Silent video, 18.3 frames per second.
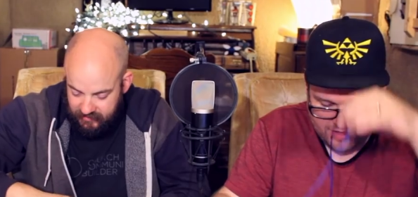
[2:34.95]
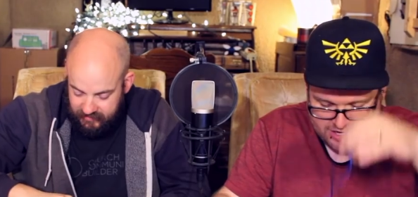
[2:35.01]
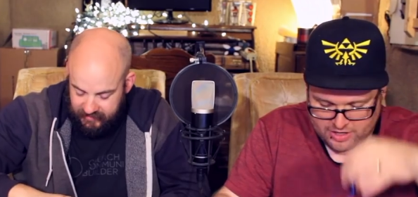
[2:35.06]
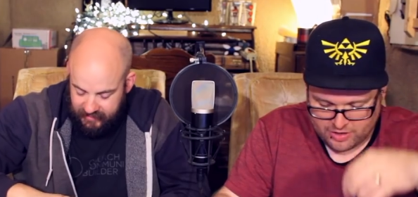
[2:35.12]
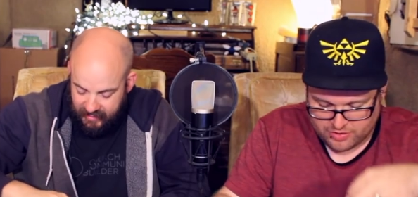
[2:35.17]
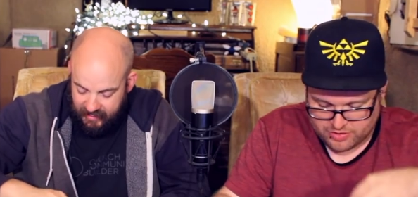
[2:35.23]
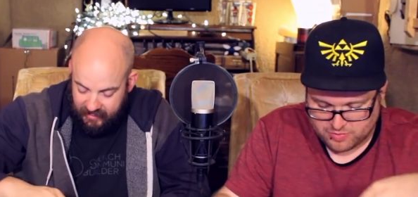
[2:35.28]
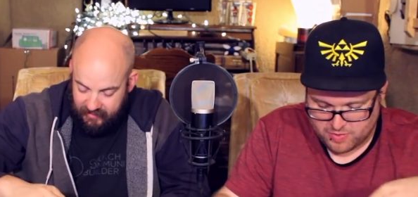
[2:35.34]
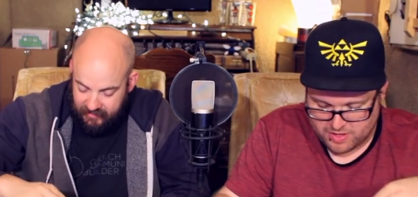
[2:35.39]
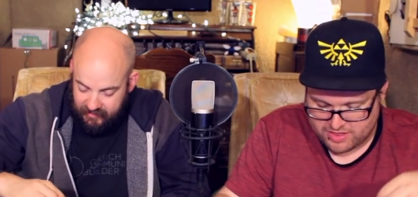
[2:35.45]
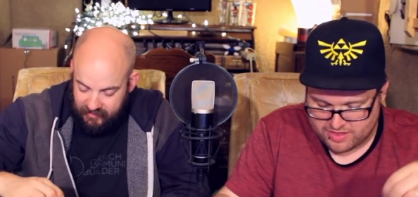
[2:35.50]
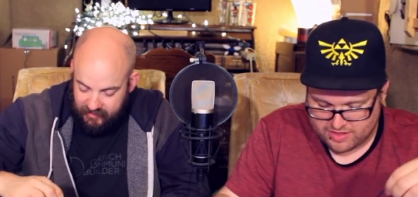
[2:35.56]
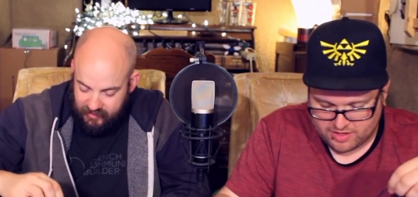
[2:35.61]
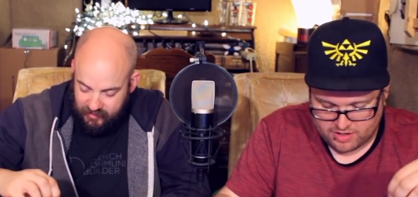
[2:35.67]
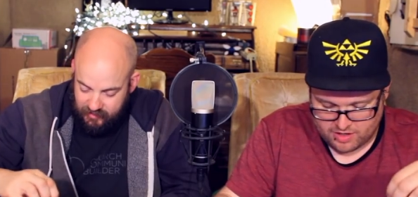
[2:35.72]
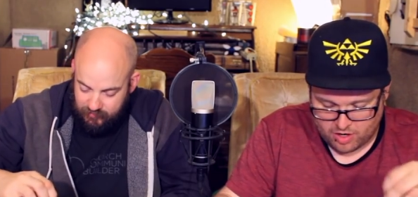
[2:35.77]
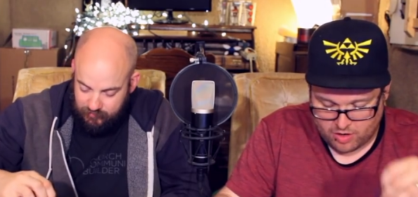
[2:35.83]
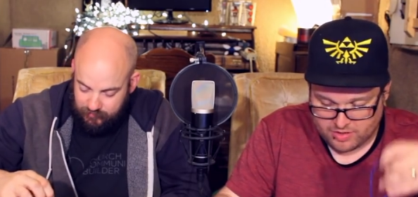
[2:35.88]
Speaker 1: that goes yeah.
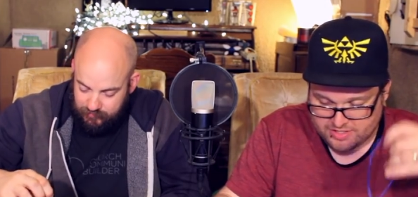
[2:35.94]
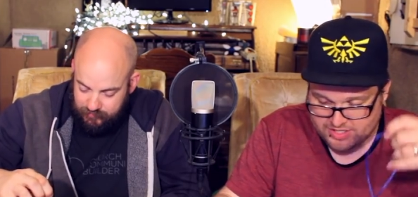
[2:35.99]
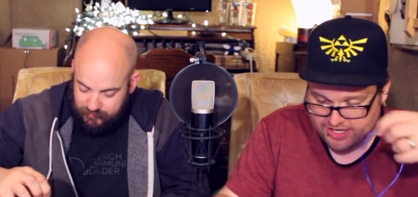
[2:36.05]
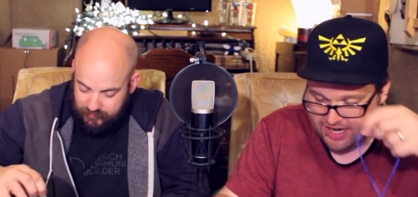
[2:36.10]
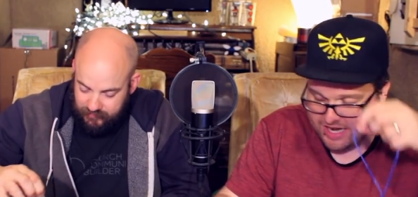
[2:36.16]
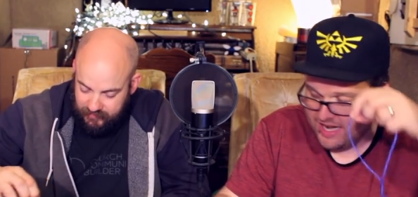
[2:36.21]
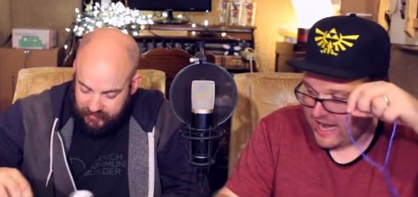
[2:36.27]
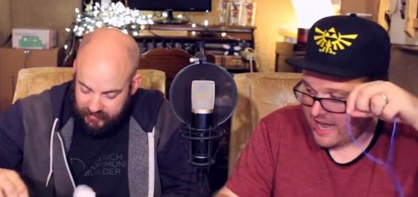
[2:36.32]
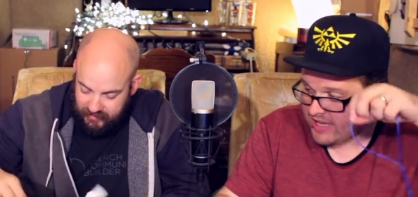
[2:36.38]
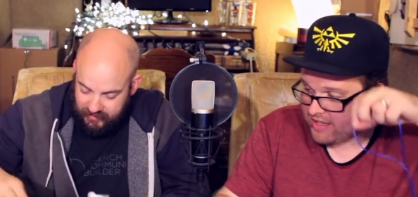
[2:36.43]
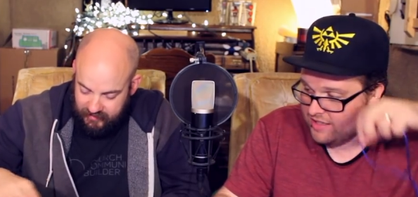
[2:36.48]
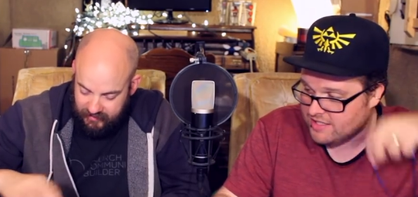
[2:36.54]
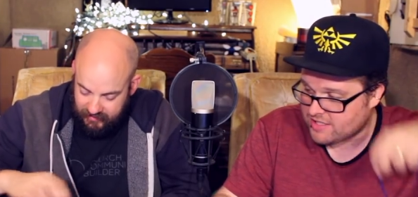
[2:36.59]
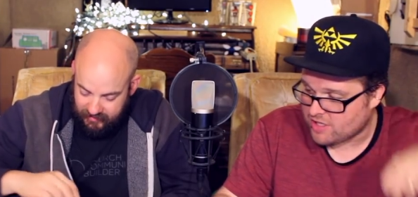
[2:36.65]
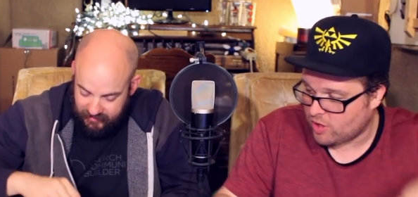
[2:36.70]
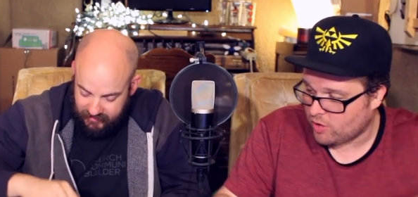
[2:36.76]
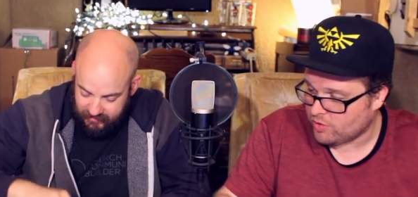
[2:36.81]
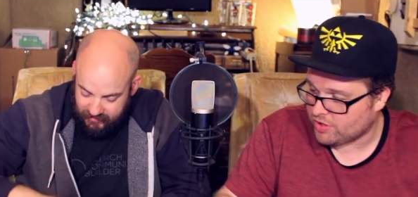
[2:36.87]
with. Oh, it's like a
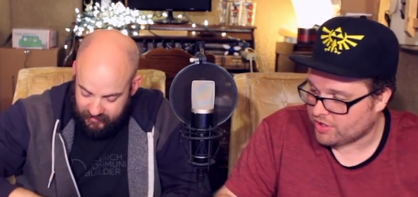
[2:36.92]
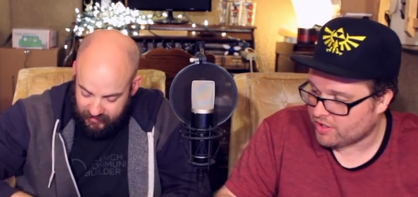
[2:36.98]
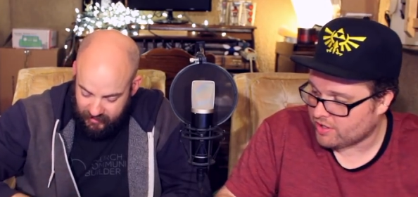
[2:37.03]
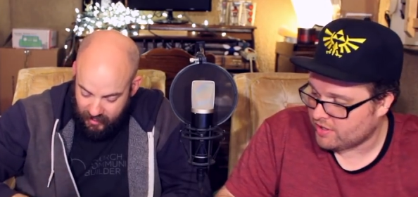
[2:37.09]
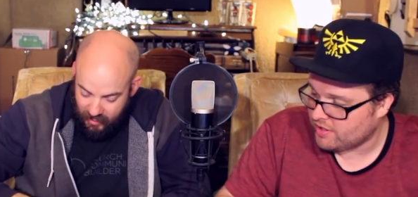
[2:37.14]
necklace holder.